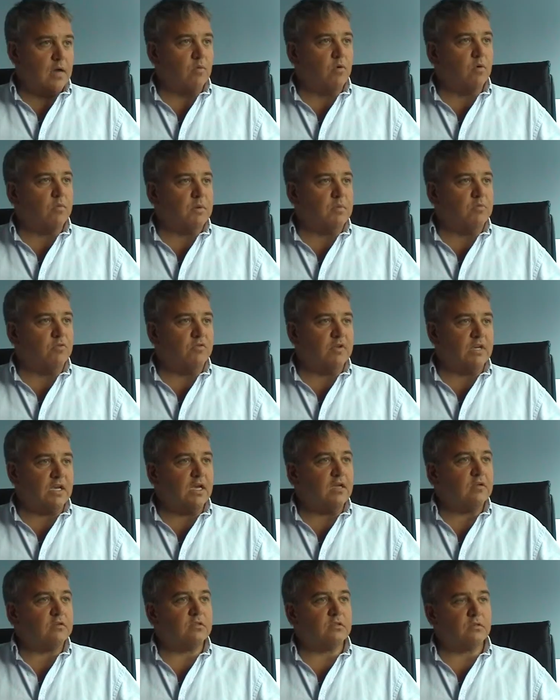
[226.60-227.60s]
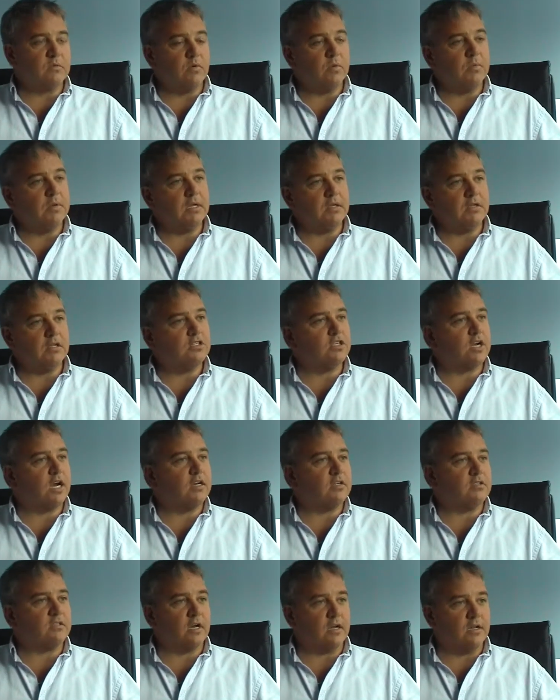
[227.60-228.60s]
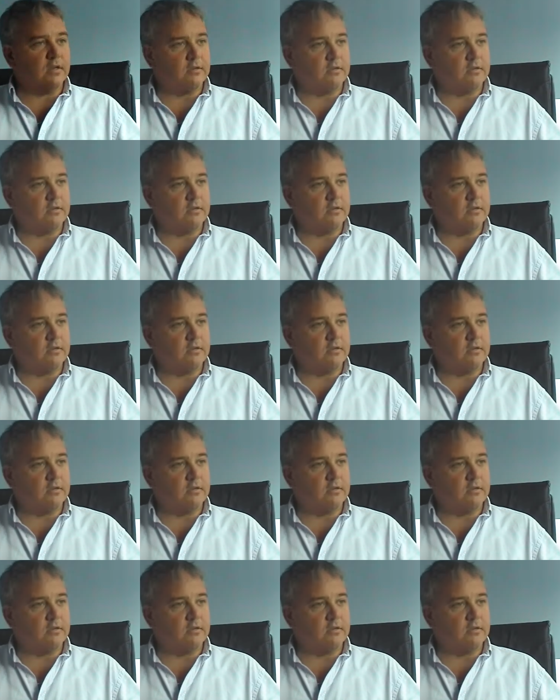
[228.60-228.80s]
we'll be moving east and we'll be in Tajikistan.